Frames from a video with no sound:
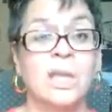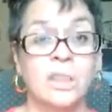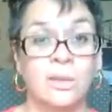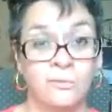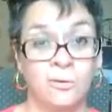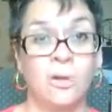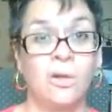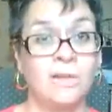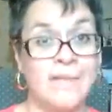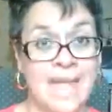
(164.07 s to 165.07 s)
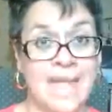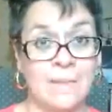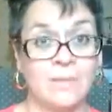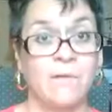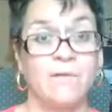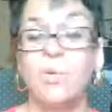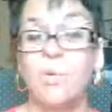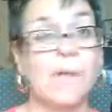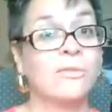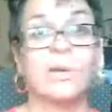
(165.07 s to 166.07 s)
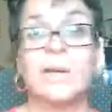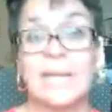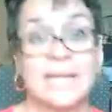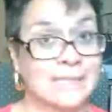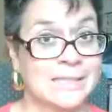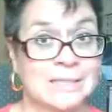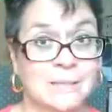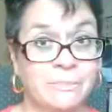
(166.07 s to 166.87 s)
the full name of whoever it is.